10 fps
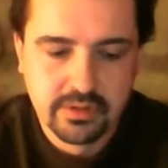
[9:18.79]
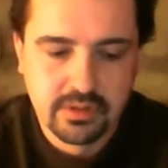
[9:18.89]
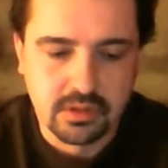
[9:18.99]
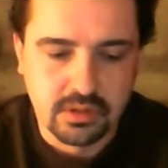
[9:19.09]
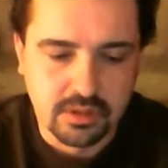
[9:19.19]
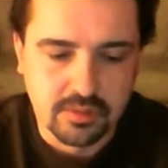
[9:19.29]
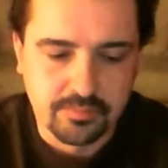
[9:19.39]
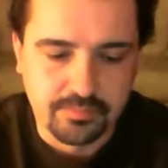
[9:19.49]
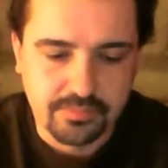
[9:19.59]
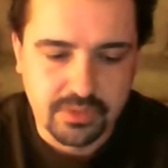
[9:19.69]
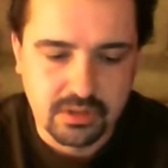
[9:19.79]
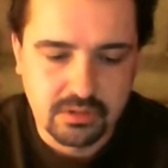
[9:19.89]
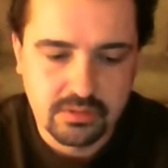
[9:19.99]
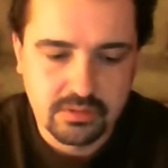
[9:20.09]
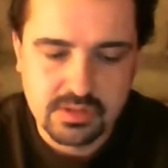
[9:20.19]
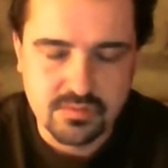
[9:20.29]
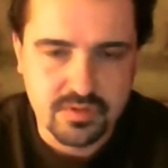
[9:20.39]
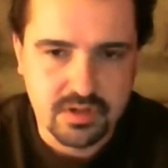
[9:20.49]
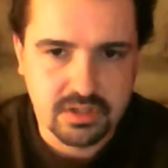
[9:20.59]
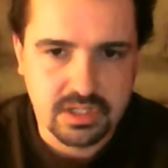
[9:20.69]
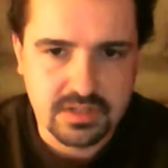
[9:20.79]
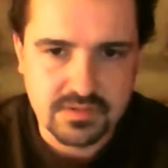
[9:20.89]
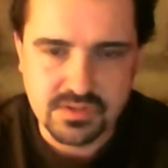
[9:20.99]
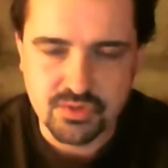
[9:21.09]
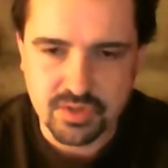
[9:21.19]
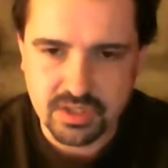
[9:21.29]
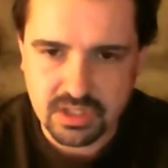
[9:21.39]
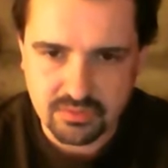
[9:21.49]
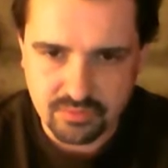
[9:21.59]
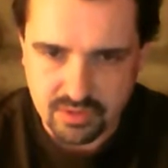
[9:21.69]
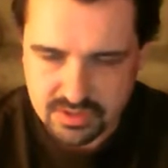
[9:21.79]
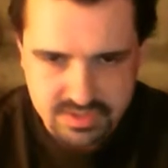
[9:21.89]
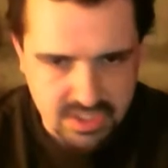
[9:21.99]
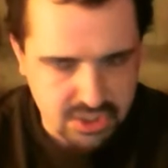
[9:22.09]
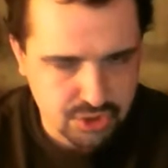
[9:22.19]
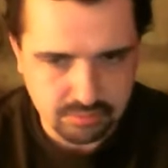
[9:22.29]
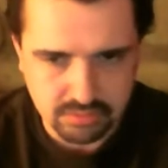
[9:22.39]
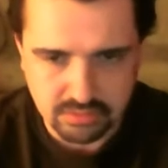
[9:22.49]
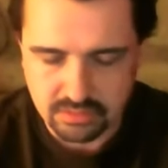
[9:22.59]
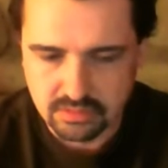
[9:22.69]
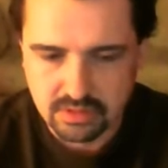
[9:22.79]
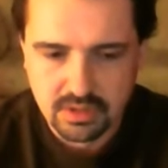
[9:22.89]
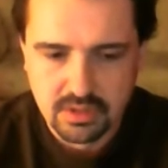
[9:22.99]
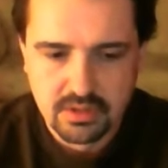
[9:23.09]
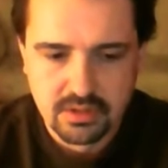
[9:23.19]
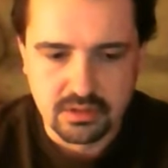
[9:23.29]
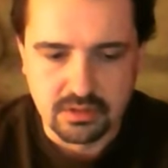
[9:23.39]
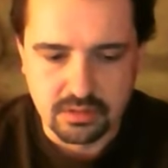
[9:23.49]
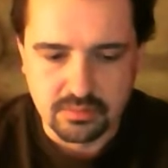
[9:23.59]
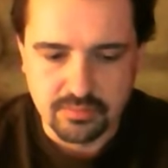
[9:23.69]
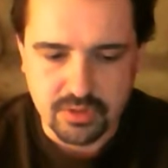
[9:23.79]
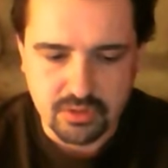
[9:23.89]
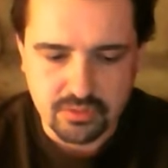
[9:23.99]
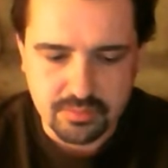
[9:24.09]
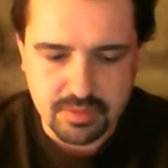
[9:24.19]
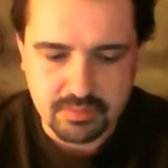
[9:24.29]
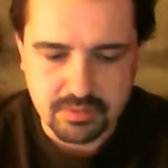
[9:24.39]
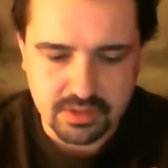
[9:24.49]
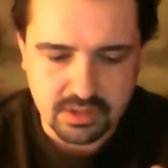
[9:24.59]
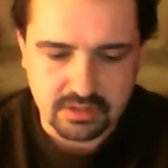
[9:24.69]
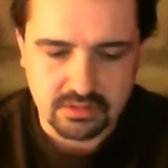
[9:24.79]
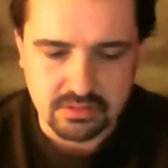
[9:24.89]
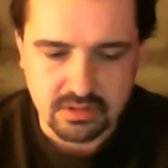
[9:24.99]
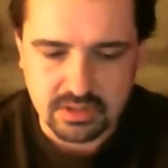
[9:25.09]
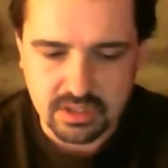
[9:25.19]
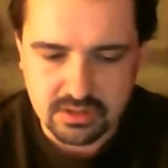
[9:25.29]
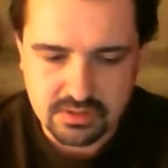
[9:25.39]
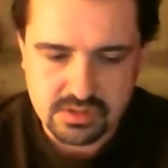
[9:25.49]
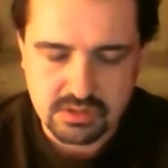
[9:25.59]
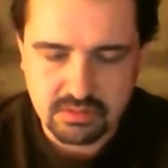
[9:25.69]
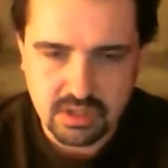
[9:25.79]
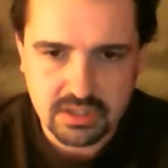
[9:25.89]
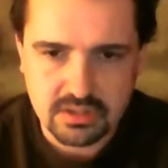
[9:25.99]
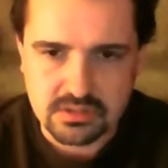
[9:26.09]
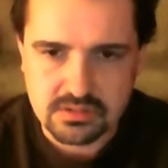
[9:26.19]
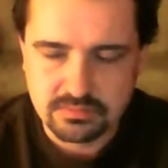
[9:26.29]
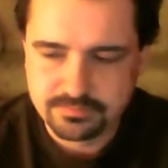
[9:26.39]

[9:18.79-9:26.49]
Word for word: Um, you know, it's very easy drinking, very sessionable. Um, you know, the people that like their dark ales, they would like this.